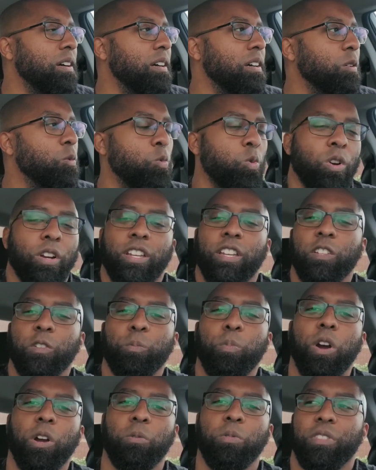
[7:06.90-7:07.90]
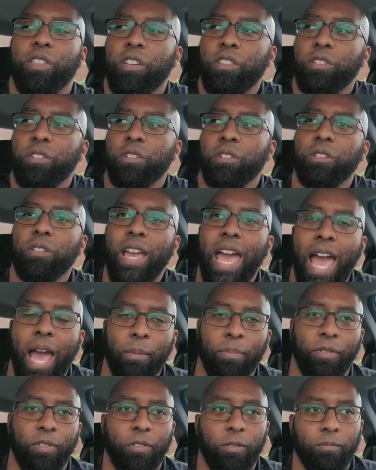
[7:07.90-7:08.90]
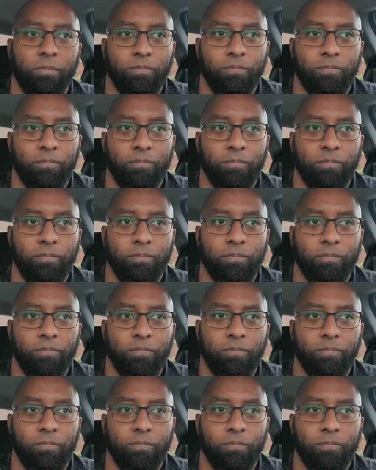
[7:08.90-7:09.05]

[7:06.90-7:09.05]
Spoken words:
Working Spark with other apps.